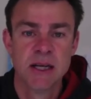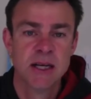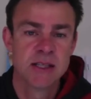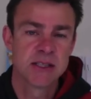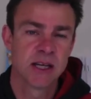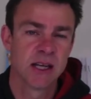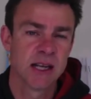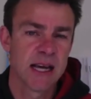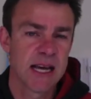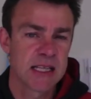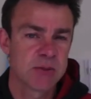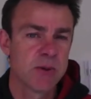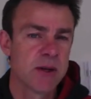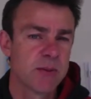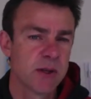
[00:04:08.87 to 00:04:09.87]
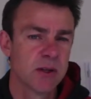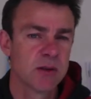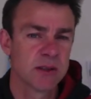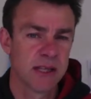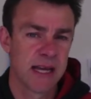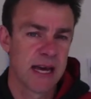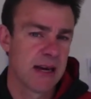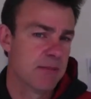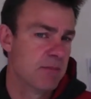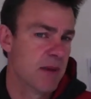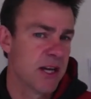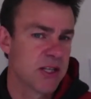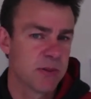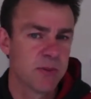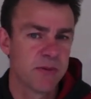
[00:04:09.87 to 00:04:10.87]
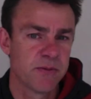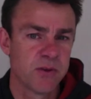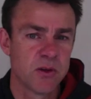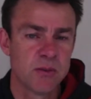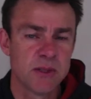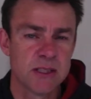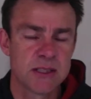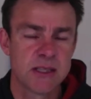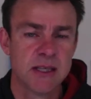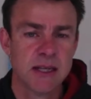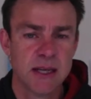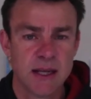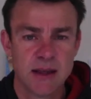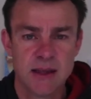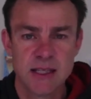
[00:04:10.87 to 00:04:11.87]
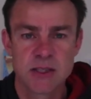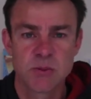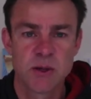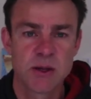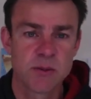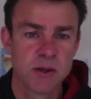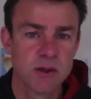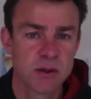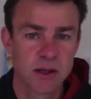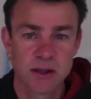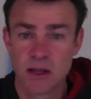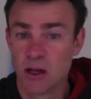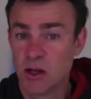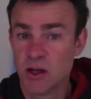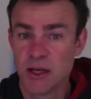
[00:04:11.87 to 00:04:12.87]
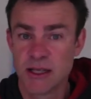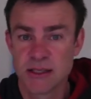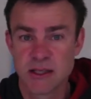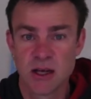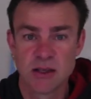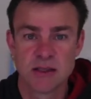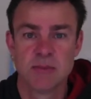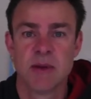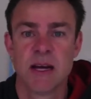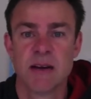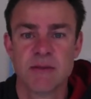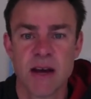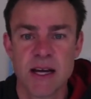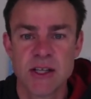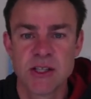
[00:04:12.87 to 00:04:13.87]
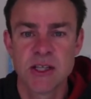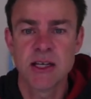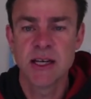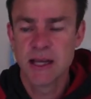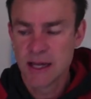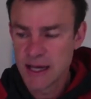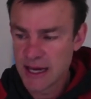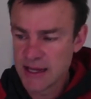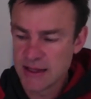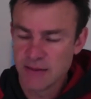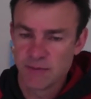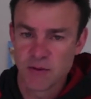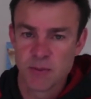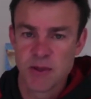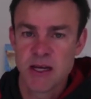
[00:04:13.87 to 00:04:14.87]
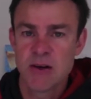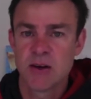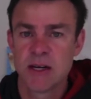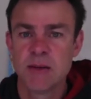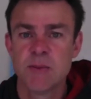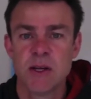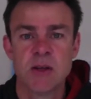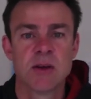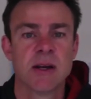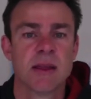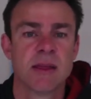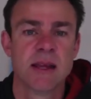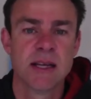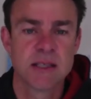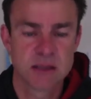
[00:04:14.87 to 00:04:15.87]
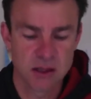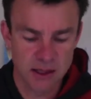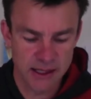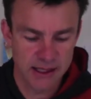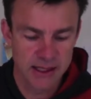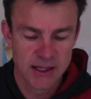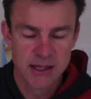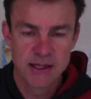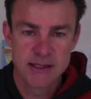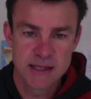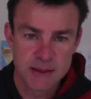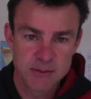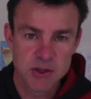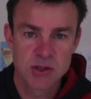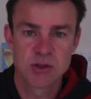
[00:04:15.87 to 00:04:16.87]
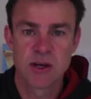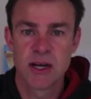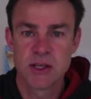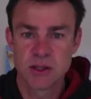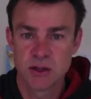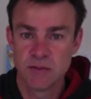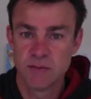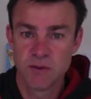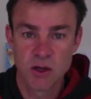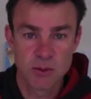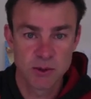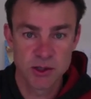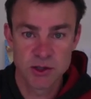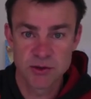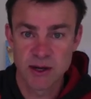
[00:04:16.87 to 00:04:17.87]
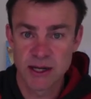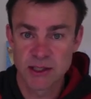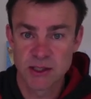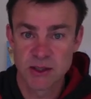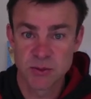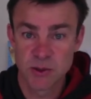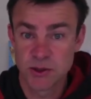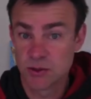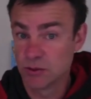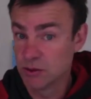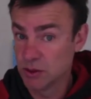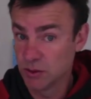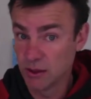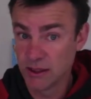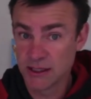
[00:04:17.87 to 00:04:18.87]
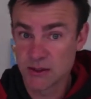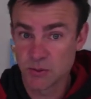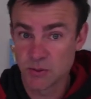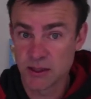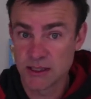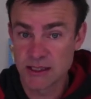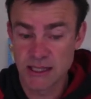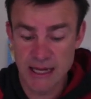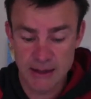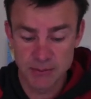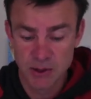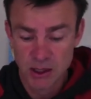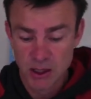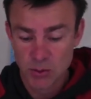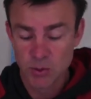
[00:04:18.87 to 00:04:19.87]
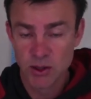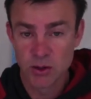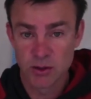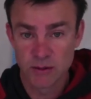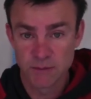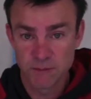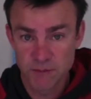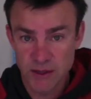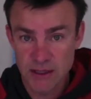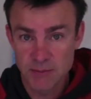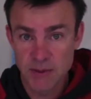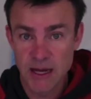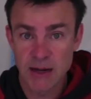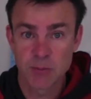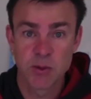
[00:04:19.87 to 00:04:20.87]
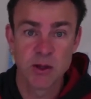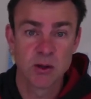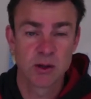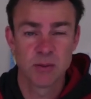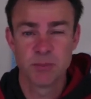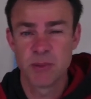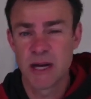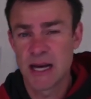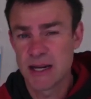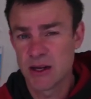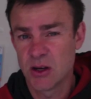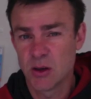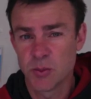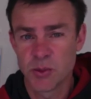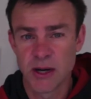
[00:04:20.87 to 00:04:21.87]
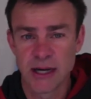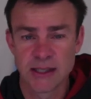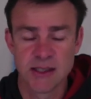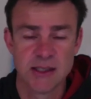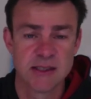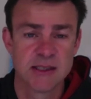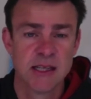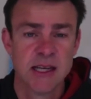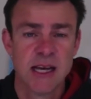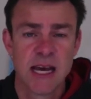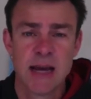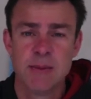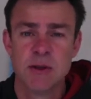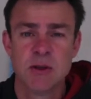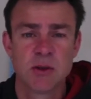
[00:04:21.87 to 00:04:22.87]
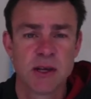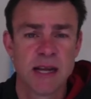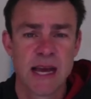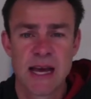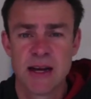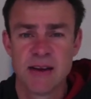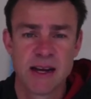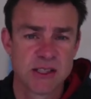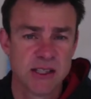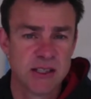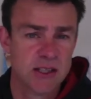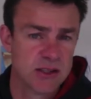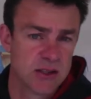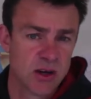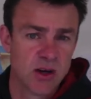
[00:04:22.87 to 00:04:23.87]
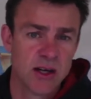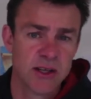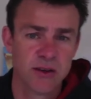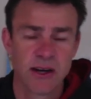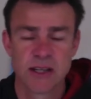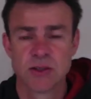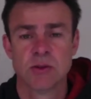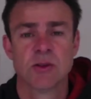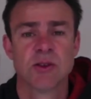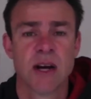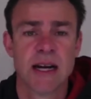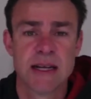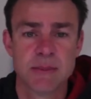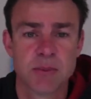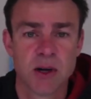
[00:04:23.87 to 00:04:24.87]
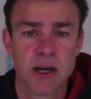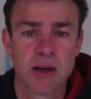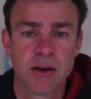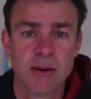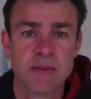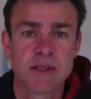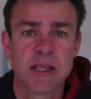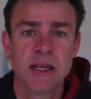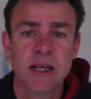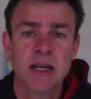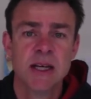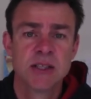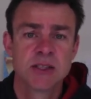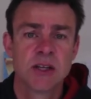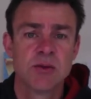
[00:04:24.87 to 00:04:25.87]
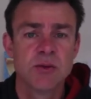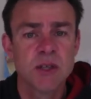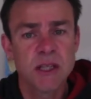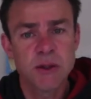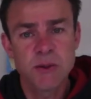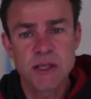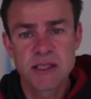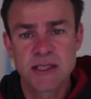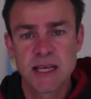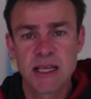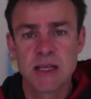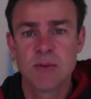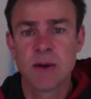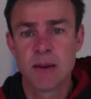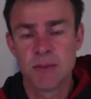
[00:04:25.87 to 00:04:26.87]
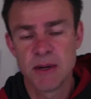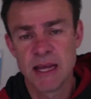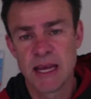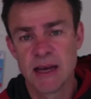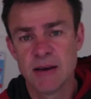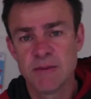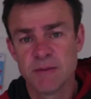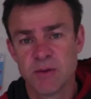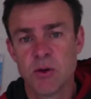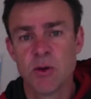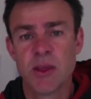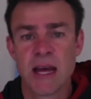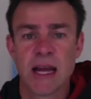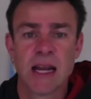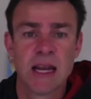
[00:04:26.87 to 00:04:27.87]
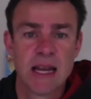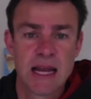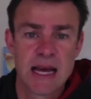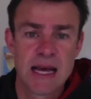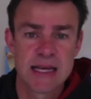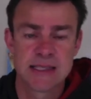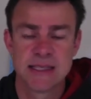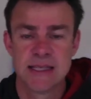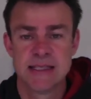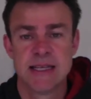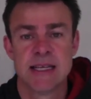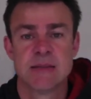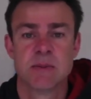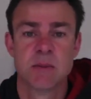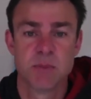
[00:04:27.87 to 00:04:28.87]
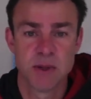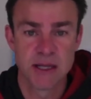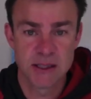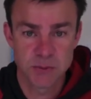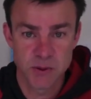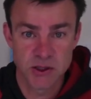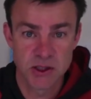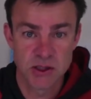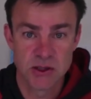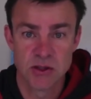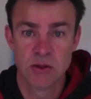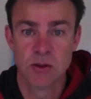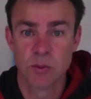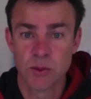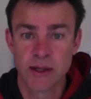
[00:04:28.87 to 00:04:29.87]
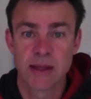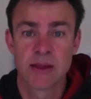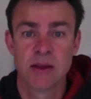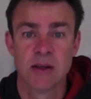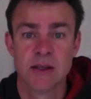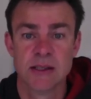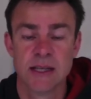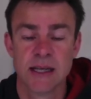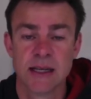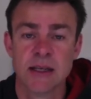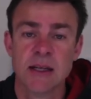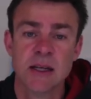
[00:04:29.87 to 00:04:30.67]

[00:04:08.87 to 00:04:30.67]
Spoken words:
So last week we looked at how to measure performance. This week we look at the learning styles and motivation. And then from here on in we look at things like demonstration, verbal instructions, which we'll do in this week's lab. We look at feedback, we look at part and whole practice, and we look at how to actually design your actual training programs. So really we set you up now for that last assessment piece, which is due in week 13.